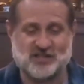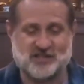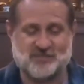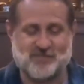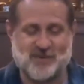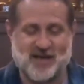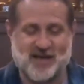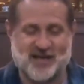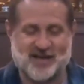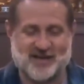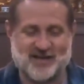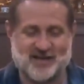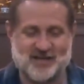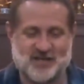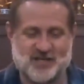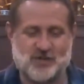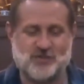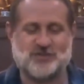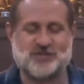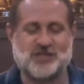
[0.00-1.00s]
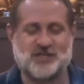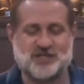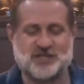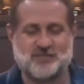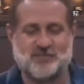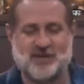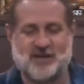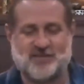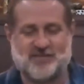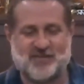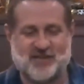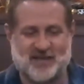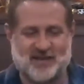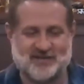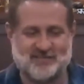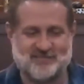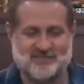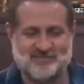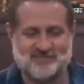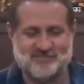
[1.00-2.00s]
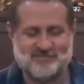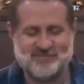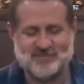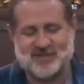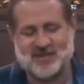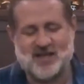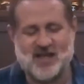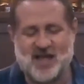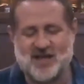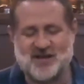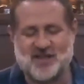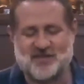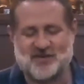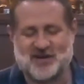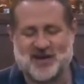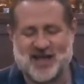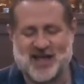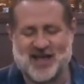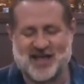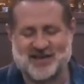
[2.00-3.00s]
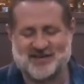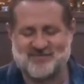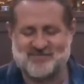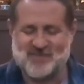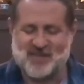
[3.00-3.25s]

It's by Houston Smith and another guy,